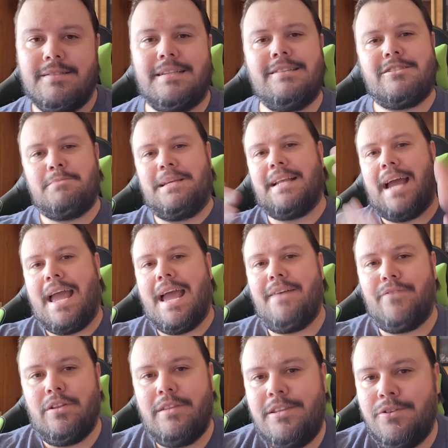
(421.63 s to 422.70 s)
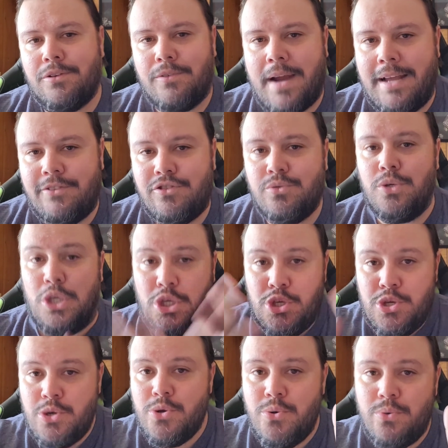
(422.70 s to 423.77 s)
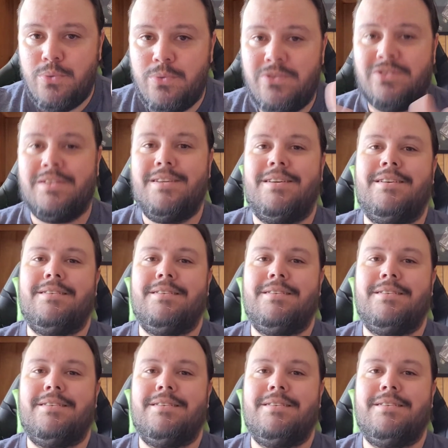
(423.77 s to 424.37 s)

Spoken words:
That doesn't mean I have the legal right to use